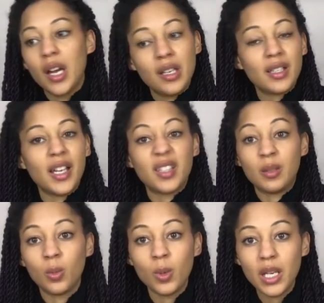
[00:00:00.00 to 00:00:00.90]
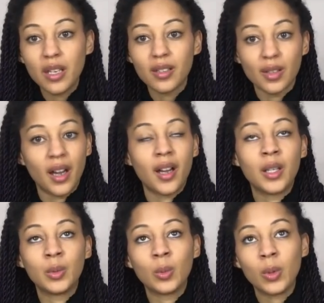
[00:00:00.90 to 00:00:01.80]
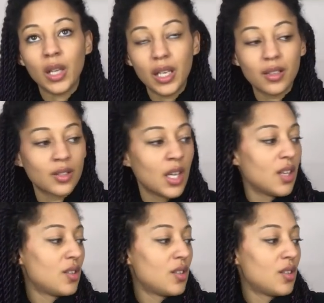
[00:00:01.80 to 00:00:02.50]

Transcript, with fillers: and it's lasted weeks and weeks